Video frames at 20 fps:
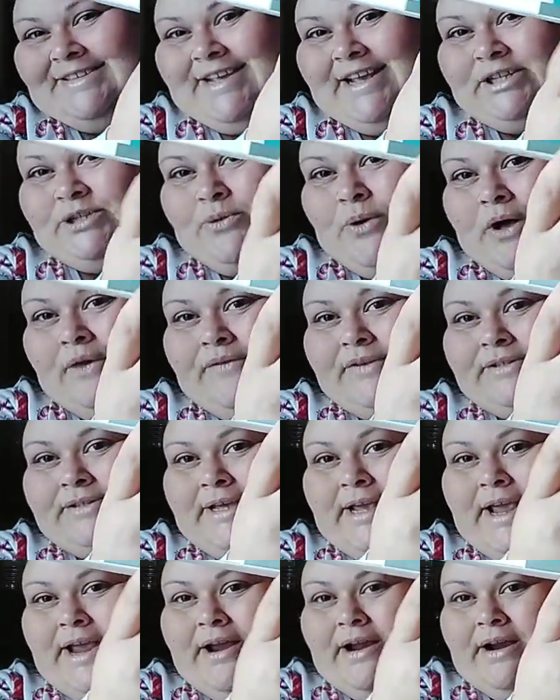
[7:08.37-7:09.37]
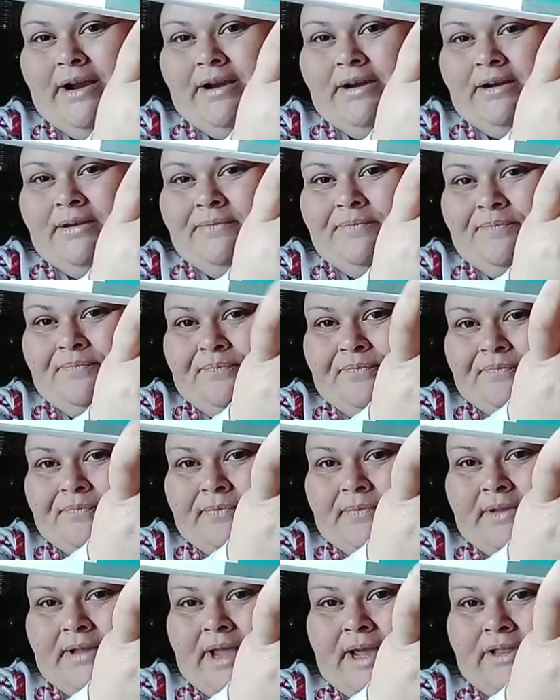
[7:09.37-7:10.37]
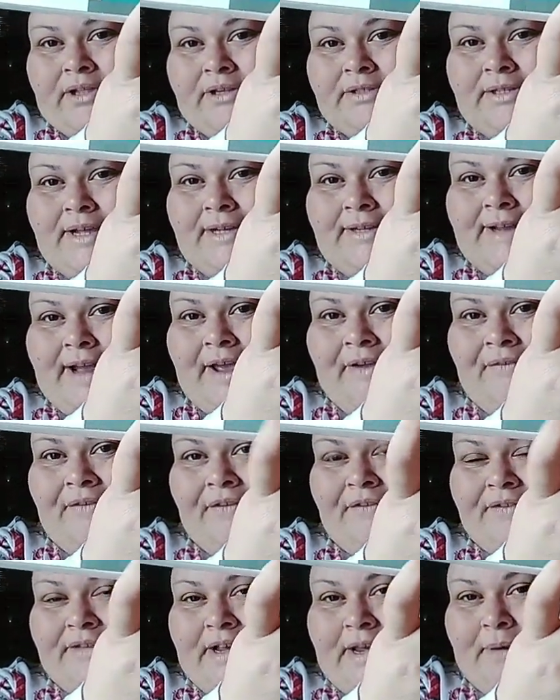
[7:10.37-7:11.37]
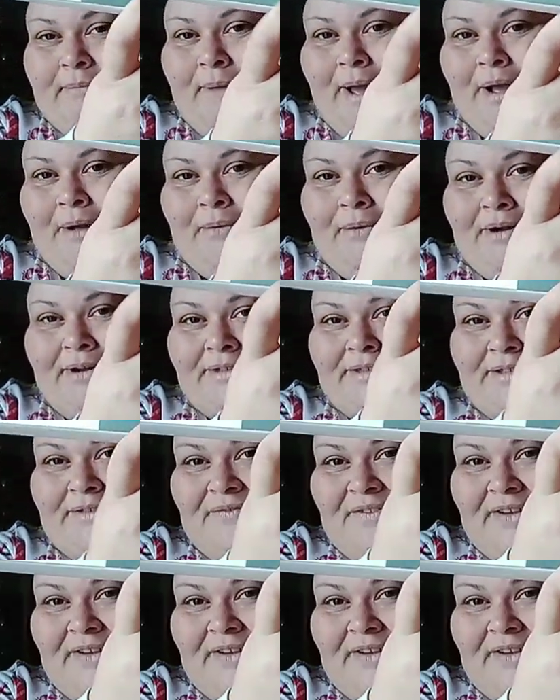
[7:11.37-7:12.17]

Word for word: day 12 is here. It looks like day 15 backwards. It's